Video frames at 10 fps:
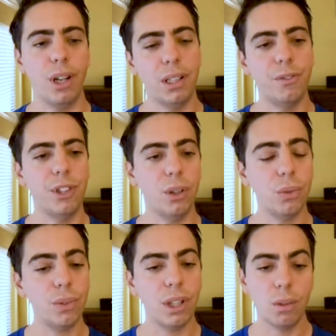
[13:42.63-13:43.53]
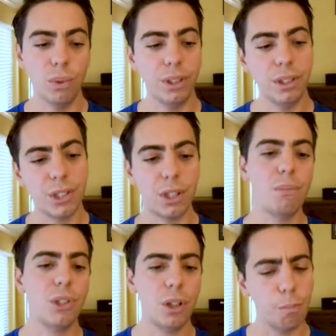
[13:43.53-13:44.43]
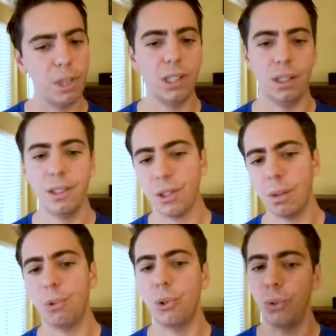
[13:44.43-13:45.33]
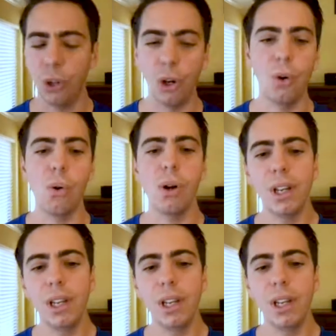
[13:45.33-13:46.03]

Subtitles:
And if they don't, then we need some sort of mechanism to know